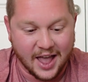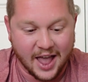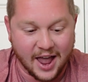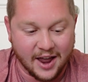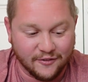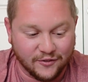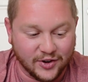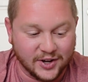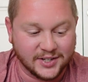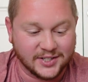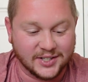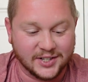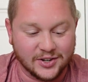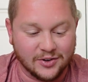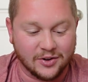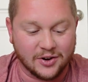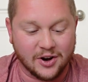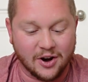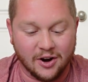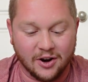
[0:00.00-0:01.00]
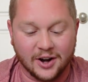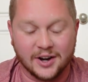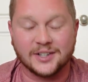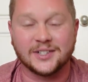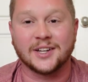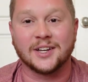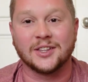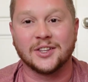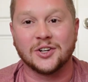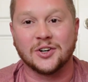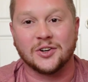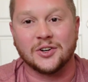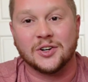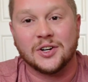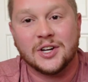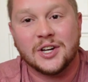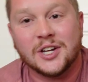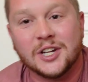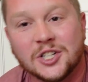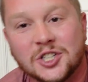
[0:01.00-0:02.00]
Every single car has like a
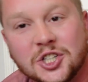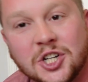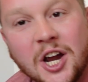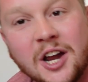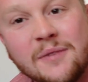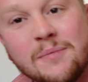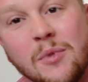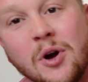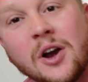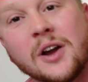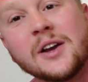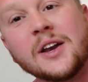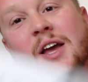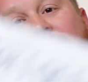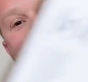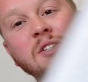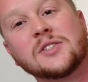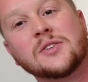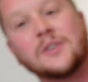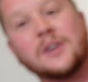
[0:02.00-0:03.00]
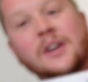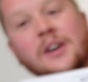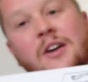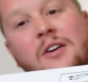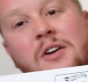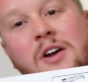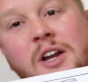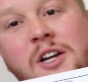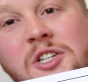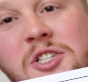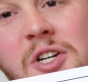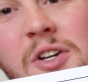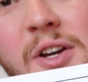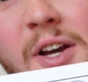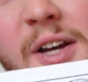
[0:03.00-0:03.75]
little check mark next to it. I'll kind of show you